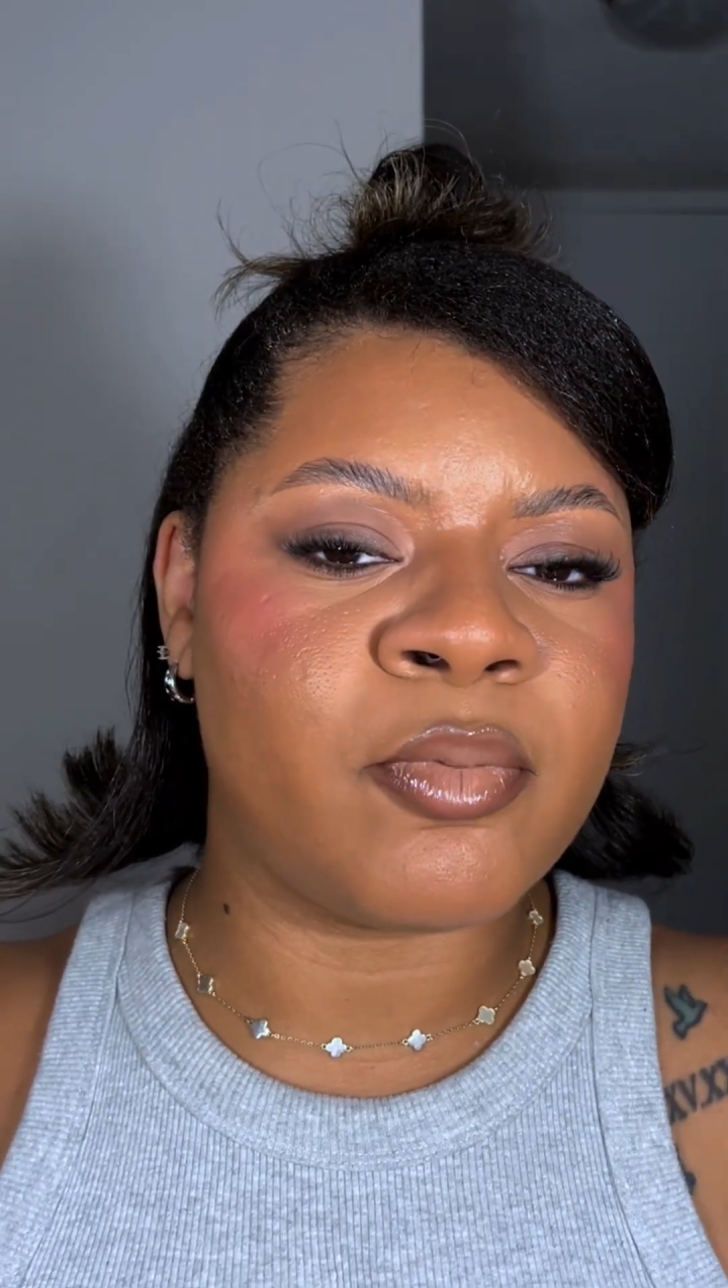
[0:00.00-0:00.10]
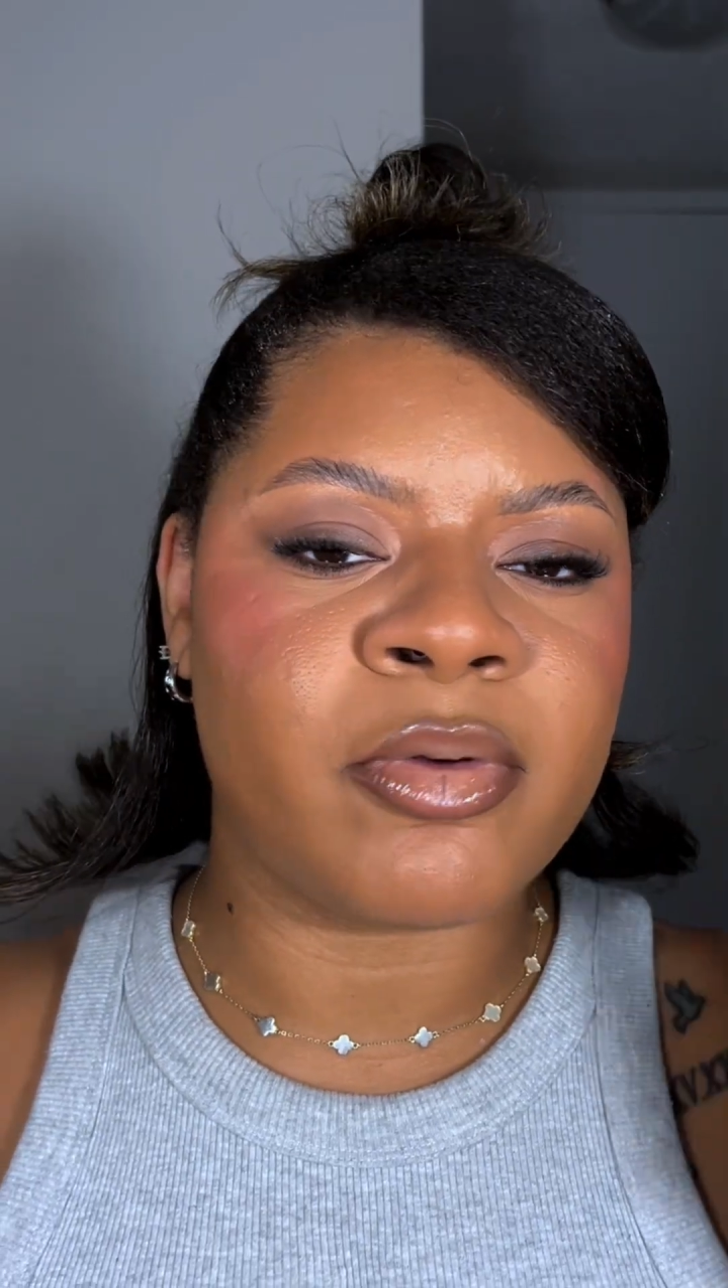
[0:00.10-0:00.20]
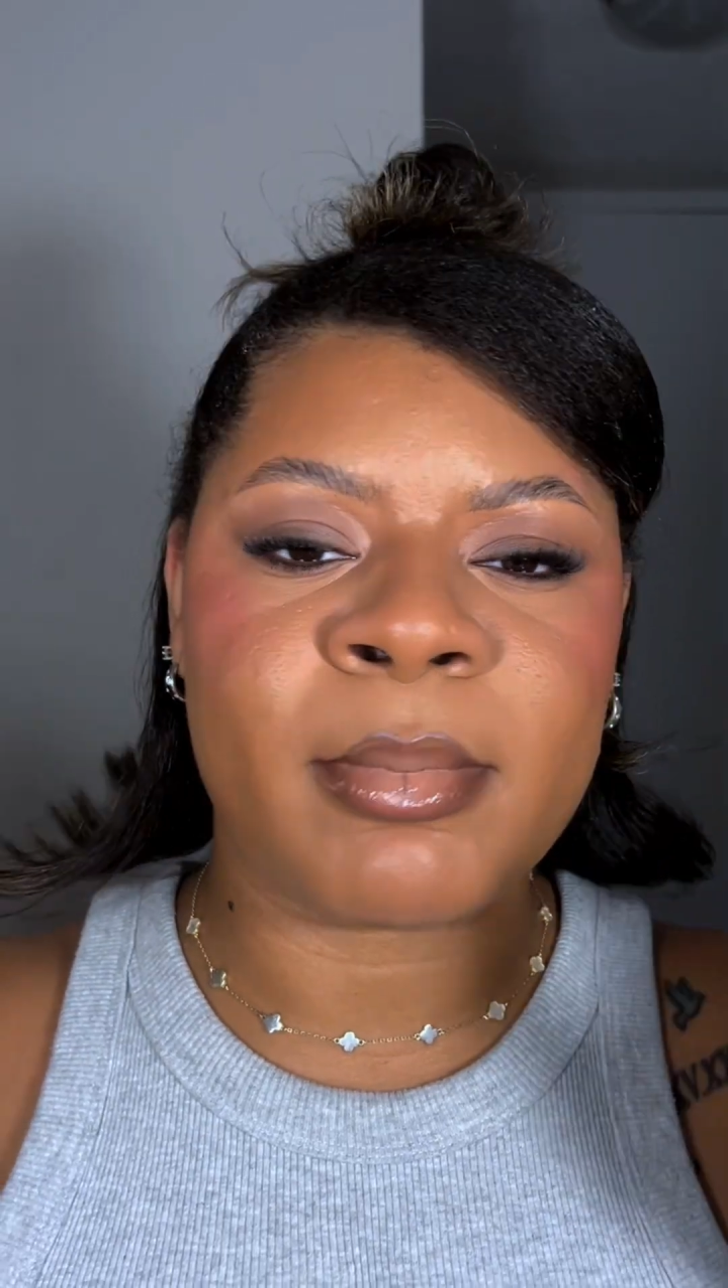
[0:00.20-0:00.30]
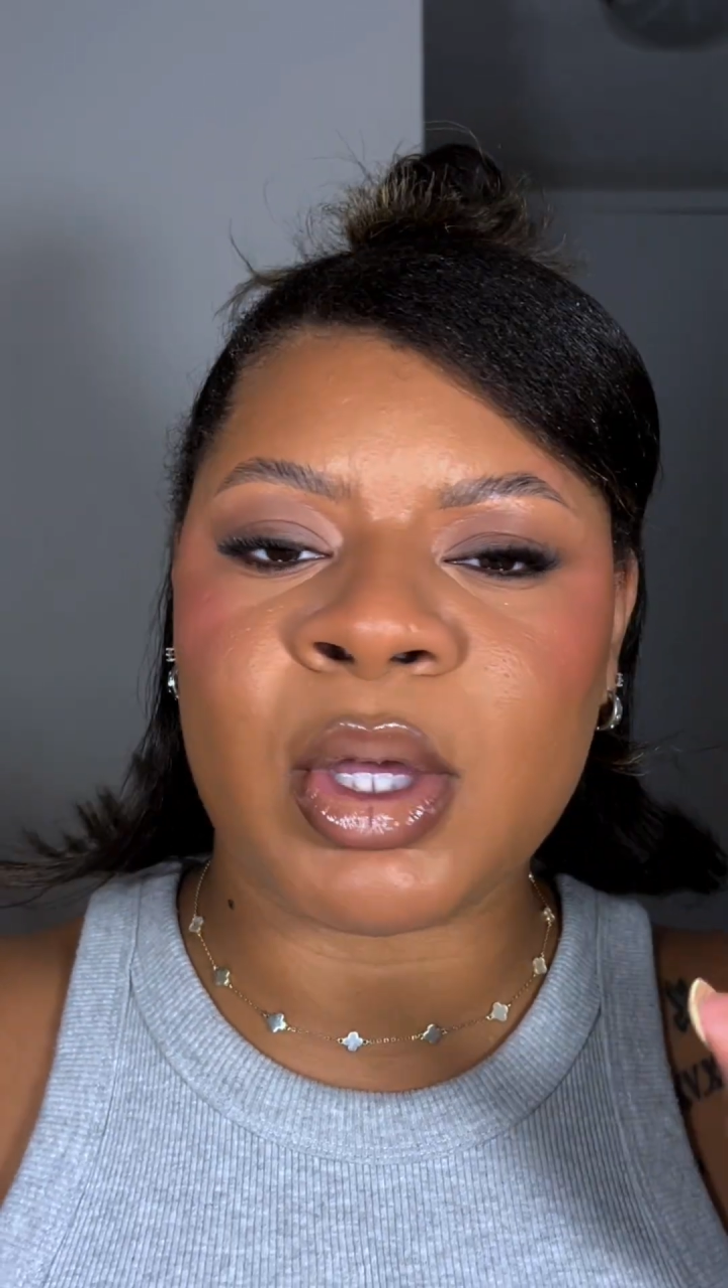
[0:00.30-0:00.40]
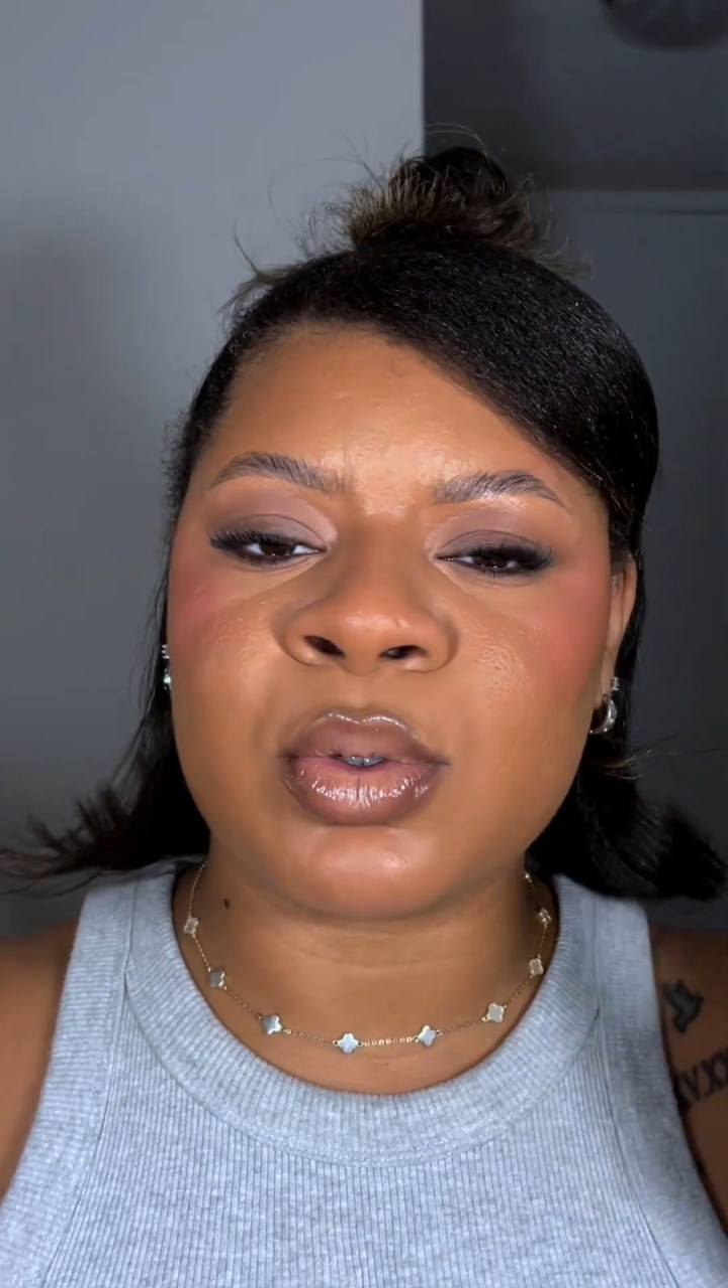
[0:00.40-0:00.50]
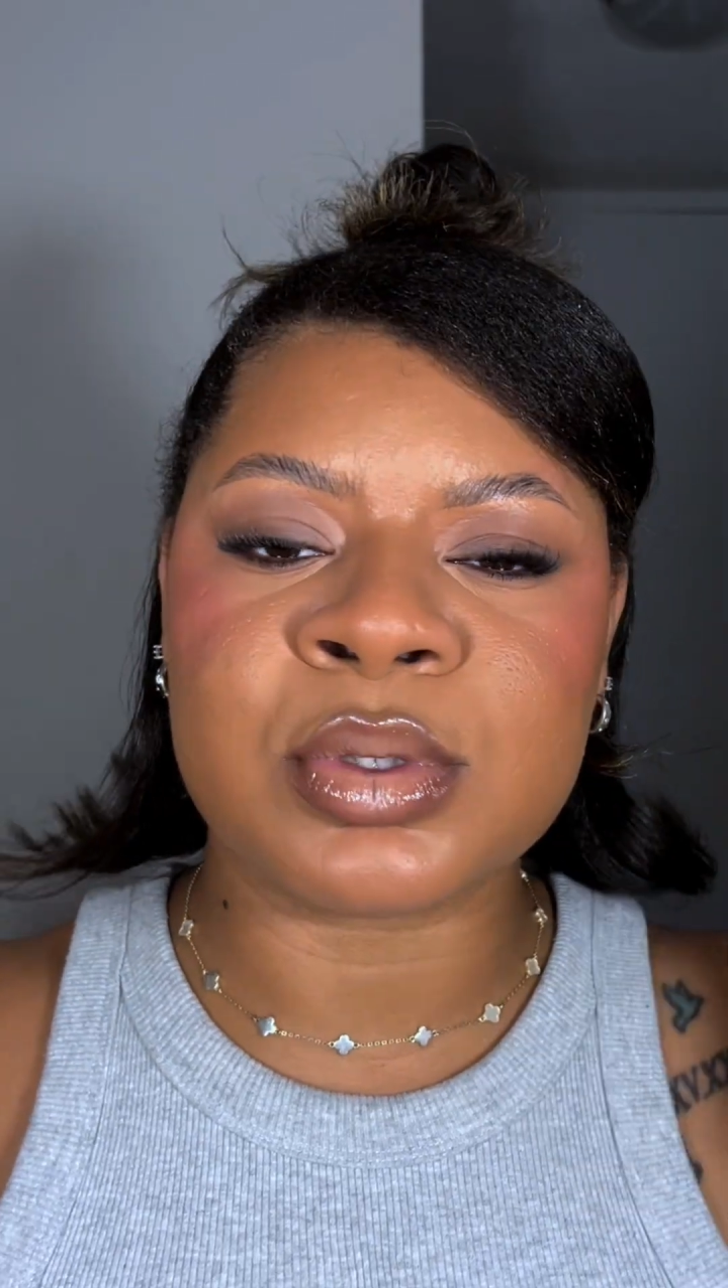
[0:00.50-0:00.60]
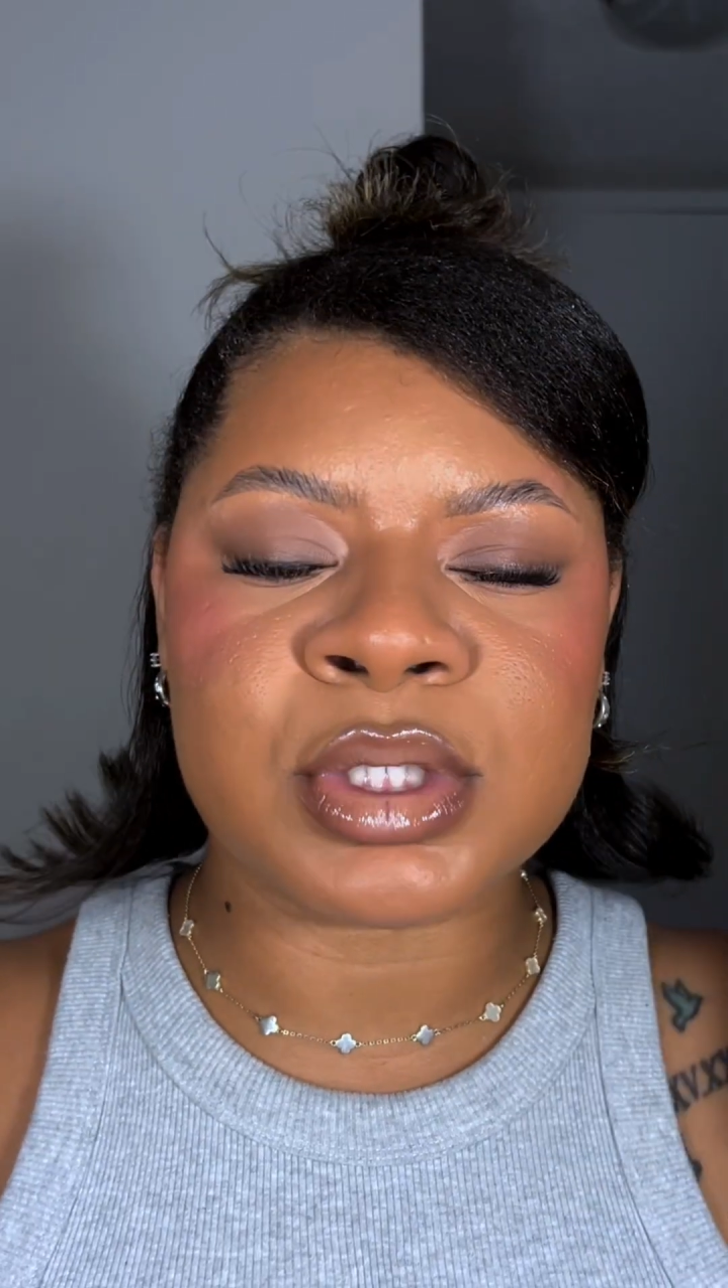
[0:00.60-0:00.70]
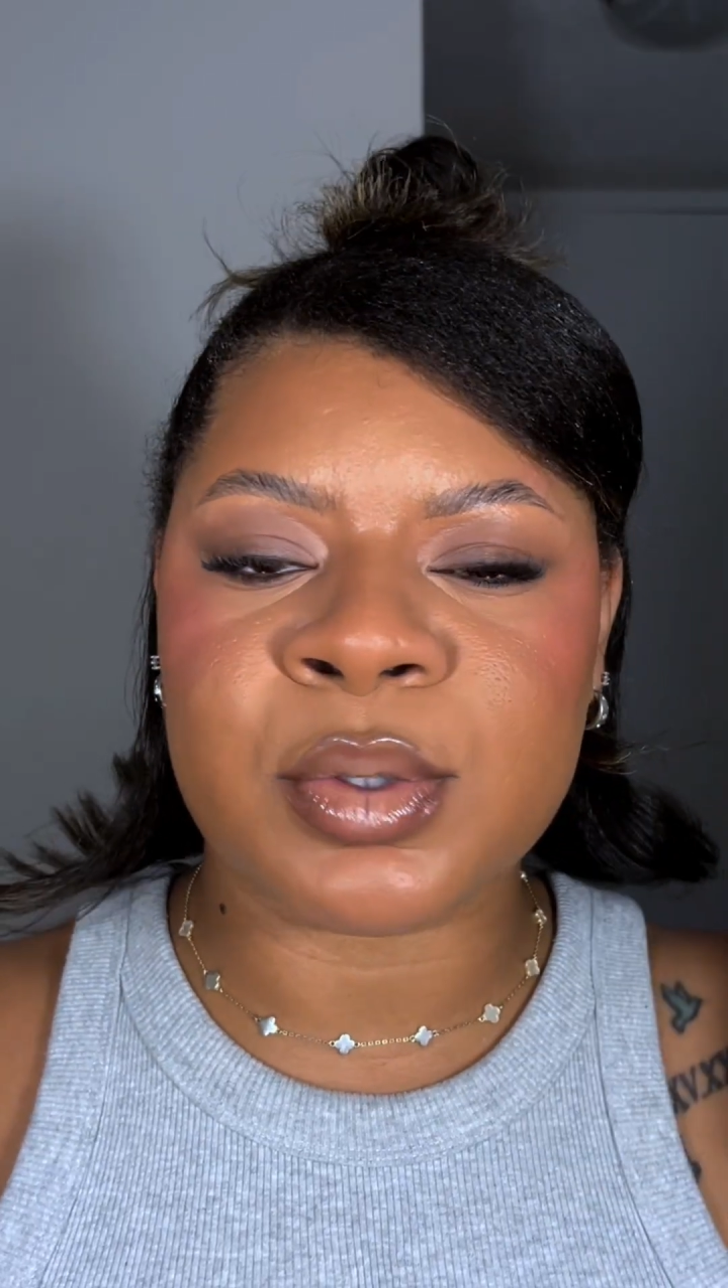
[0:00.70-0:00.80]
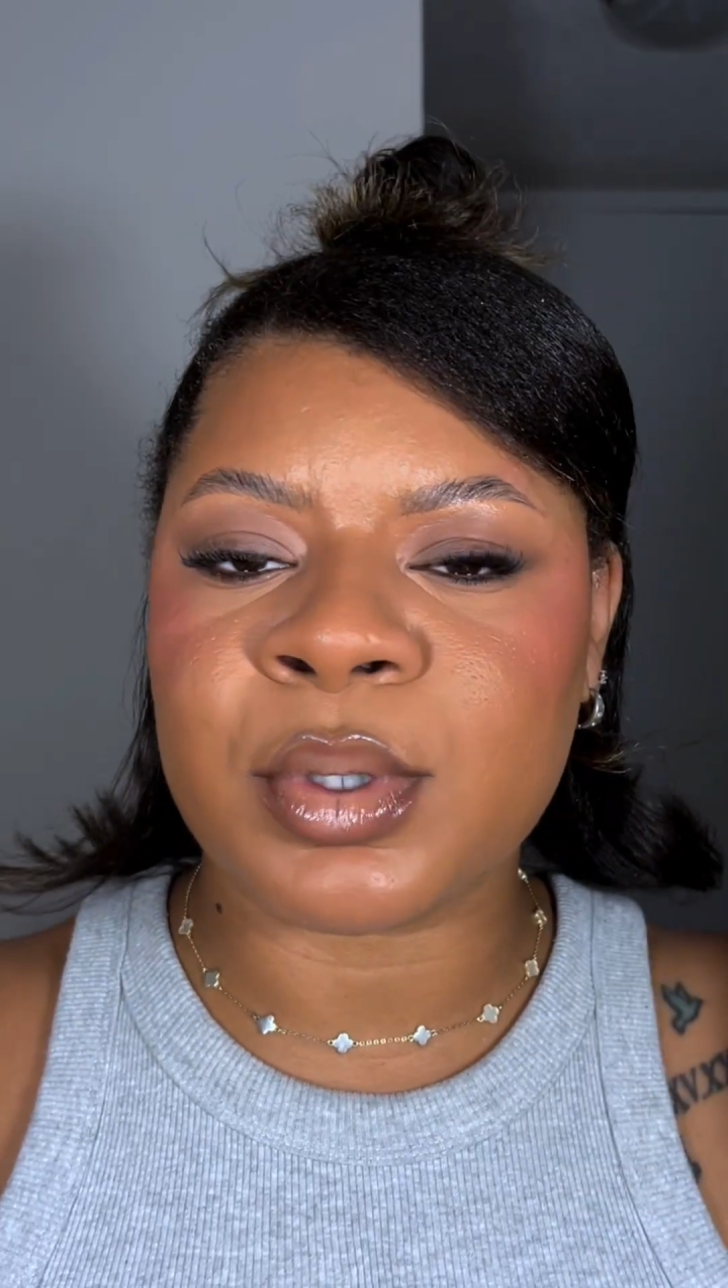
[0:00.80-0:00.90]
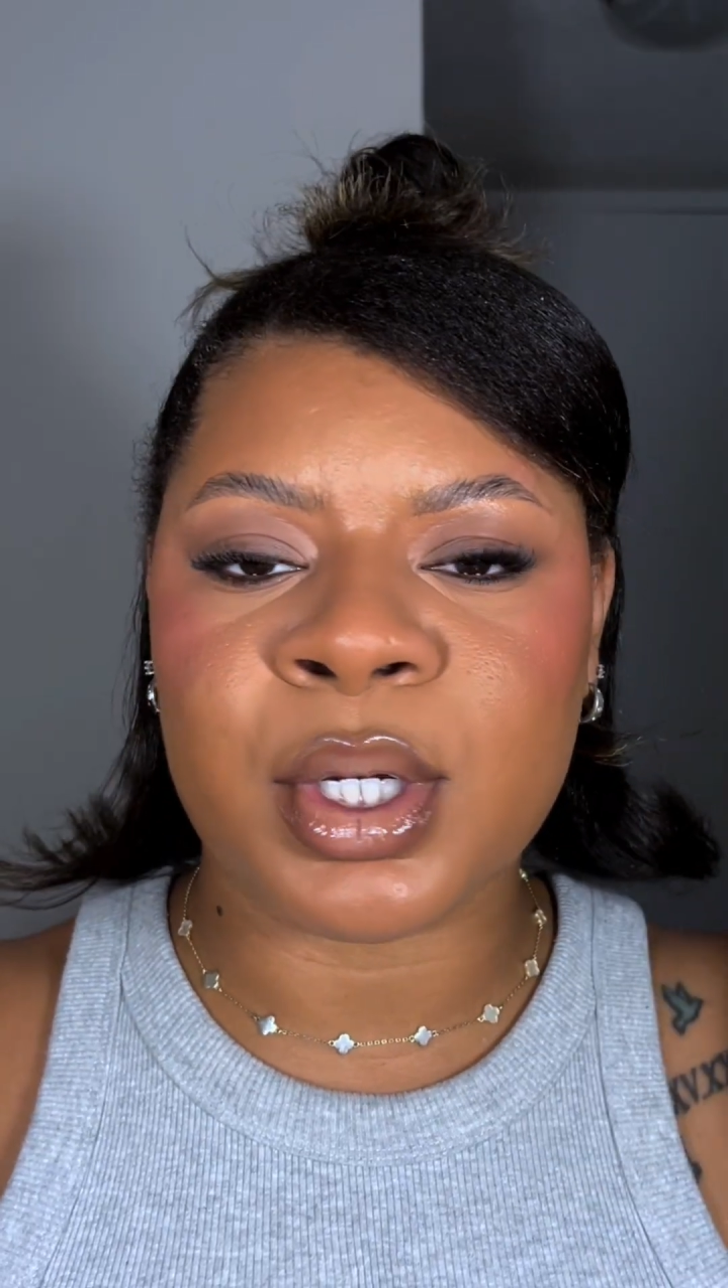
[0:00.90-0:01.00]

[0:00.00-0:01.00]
for my cool tone